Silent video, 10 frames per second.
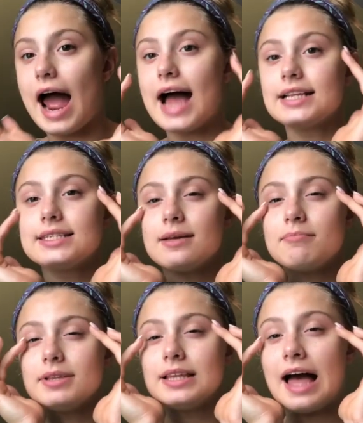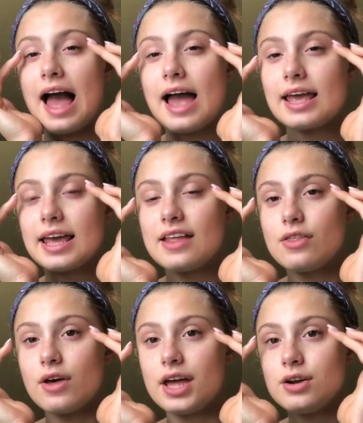add some black in
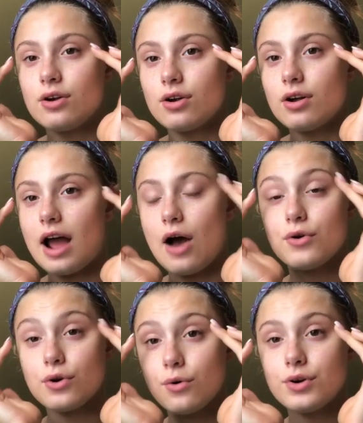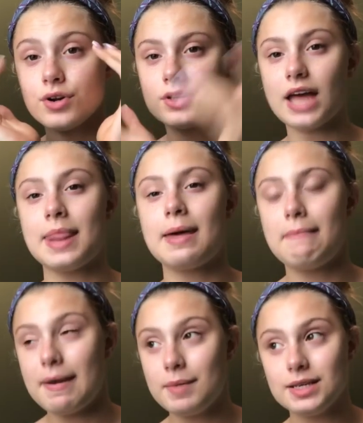the outer corners, and then
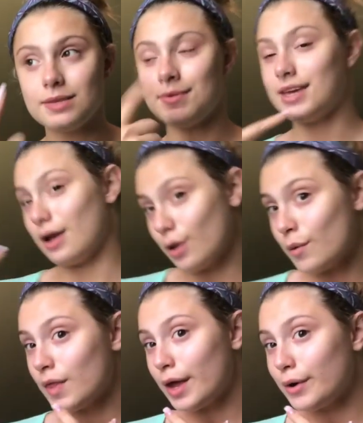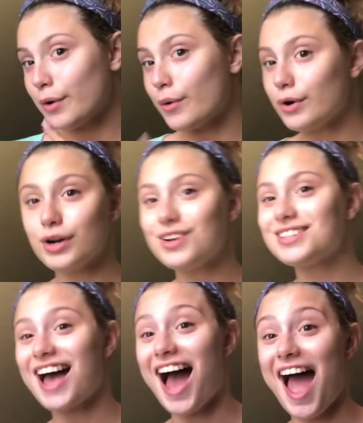maybe some yellow in the inner corners.